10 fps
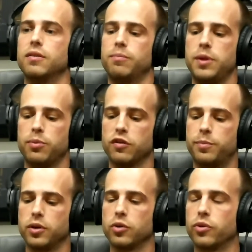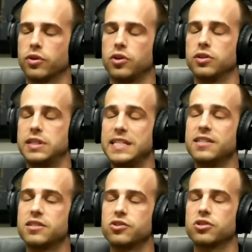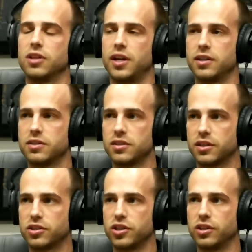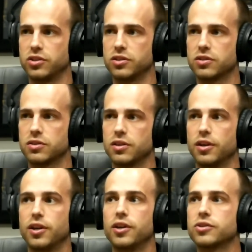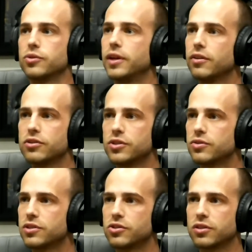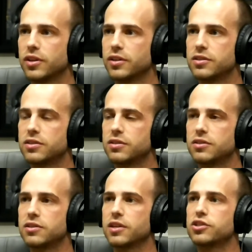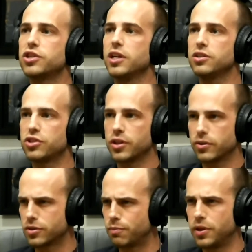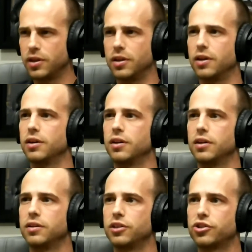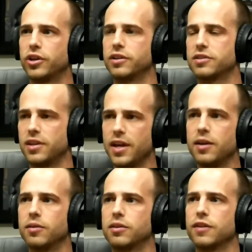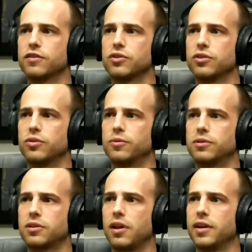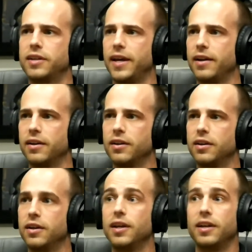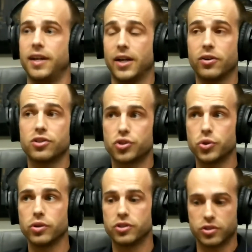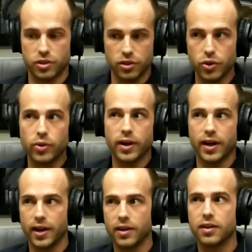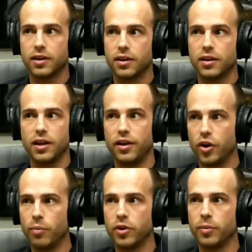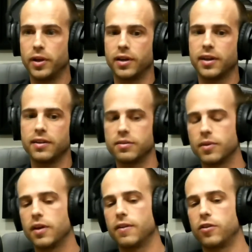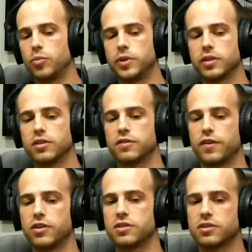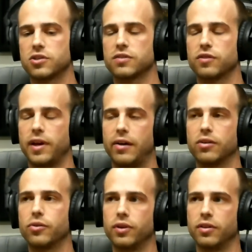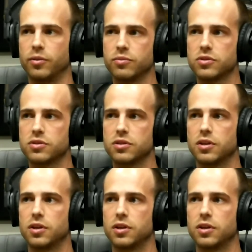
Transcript: People have built what are called decentralized exchanges. So now there's no centralized exchange to go subpoena to try to say, "Hey, give us all your client data." Now it is truly just you and I, and no middleman. Again, they're building these very successful algorithms.